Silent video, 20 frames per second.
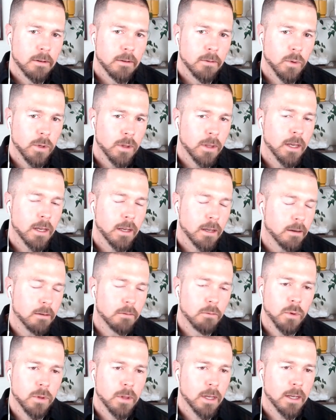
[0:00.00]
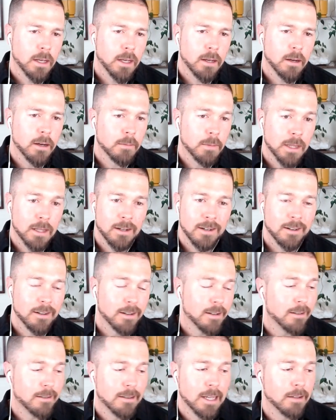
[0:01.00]
when they come when they come and they're
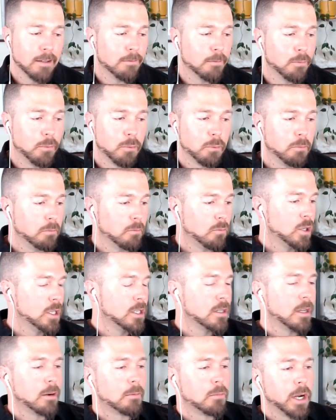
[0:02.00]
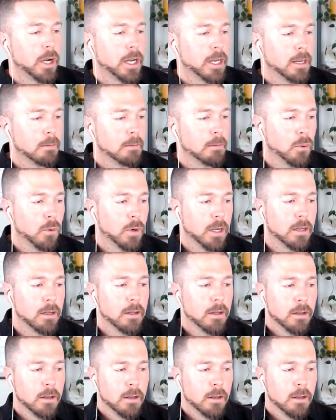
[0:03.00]
they've reached their breaking point